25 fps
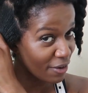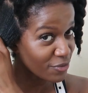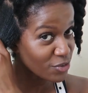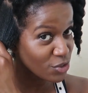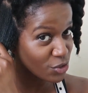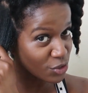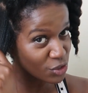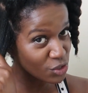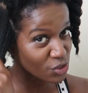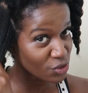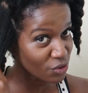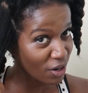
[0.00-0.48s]

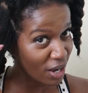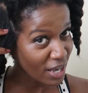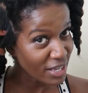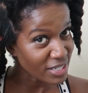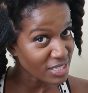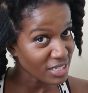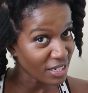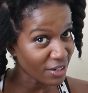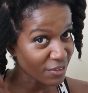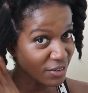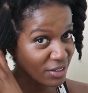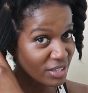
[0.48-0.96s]
after it
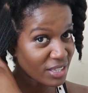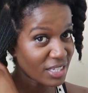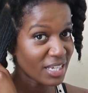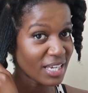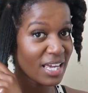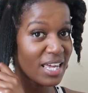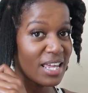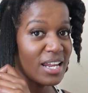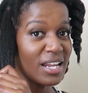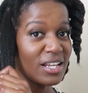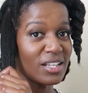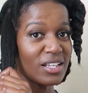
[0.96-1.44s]
dries and
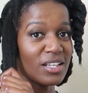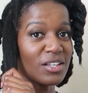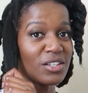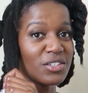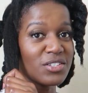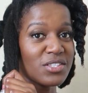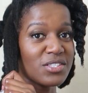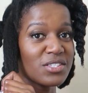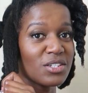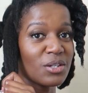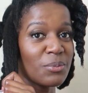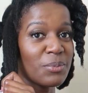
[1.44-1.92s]
everything,
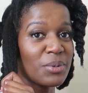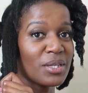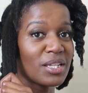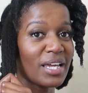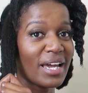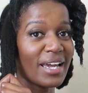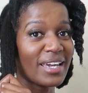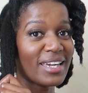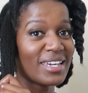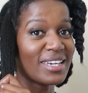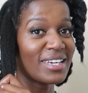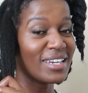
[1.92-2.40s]
it'll still be
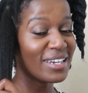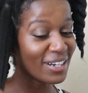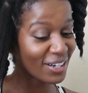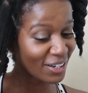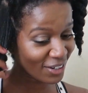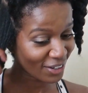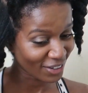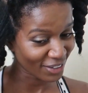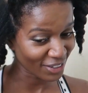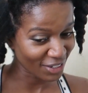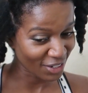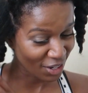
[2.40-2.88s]
like
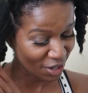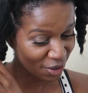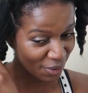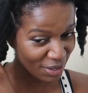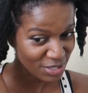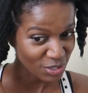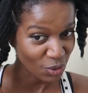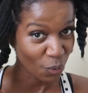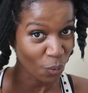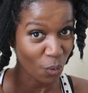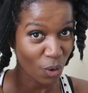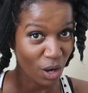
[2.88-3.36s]
here, you know,
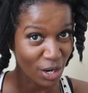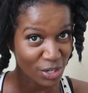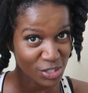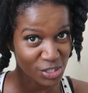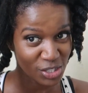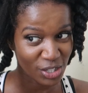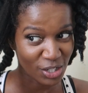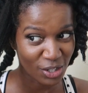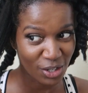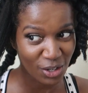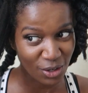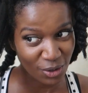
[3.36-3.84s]
as a
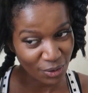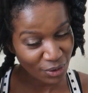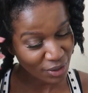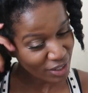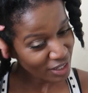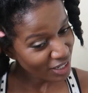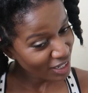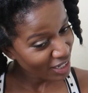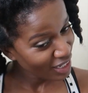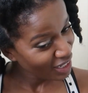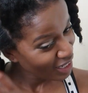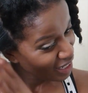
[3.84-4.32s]
wash and go.
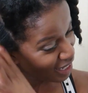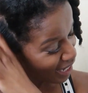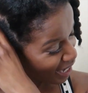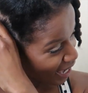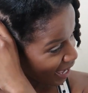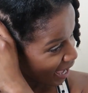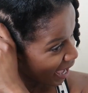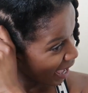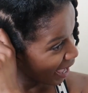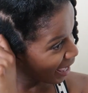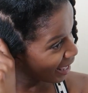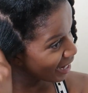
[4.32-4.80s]

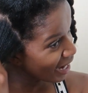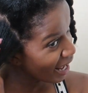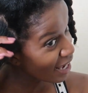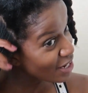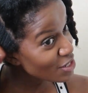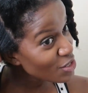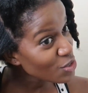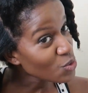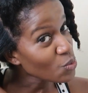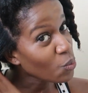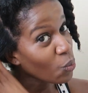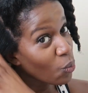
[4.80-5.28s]
And
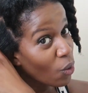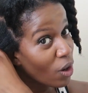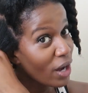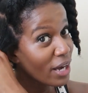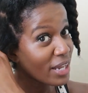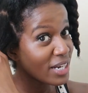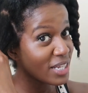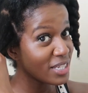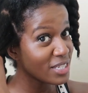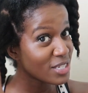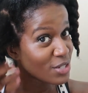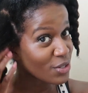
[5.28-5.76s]
I just
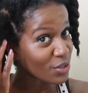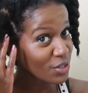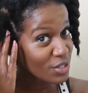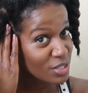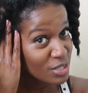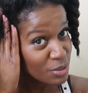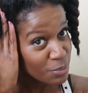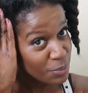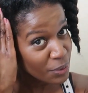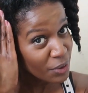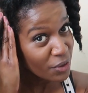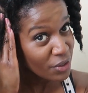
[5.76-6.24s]
wanted to
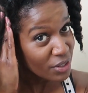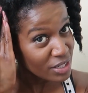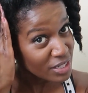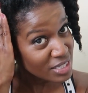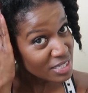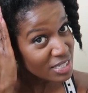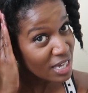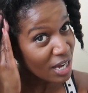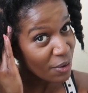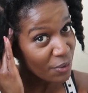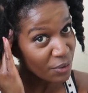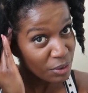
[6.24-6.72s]

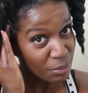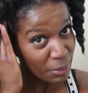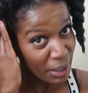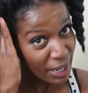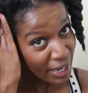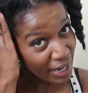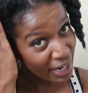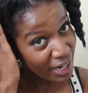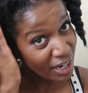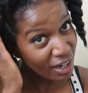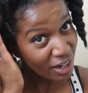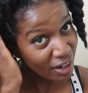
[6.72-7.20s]
experience that with
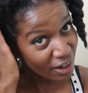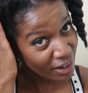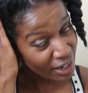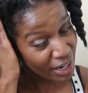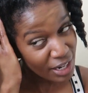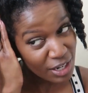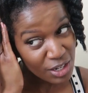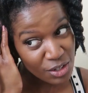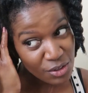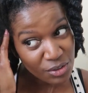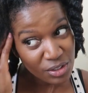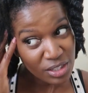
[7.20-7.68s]
my hair,
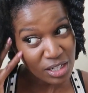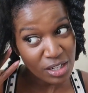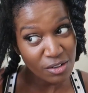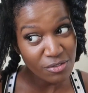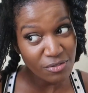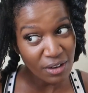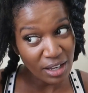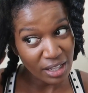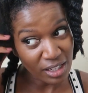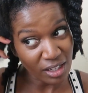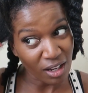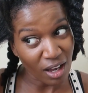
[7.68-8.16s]
and I knew that
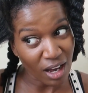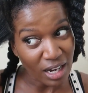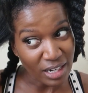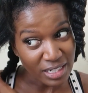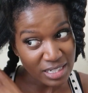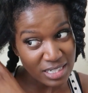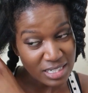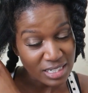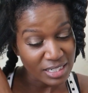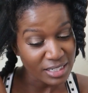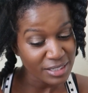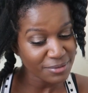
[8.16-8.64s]
if I
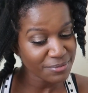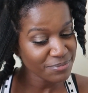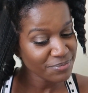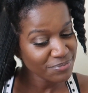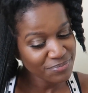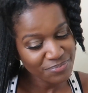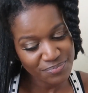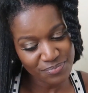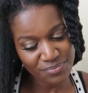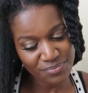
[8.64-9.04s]
locked it,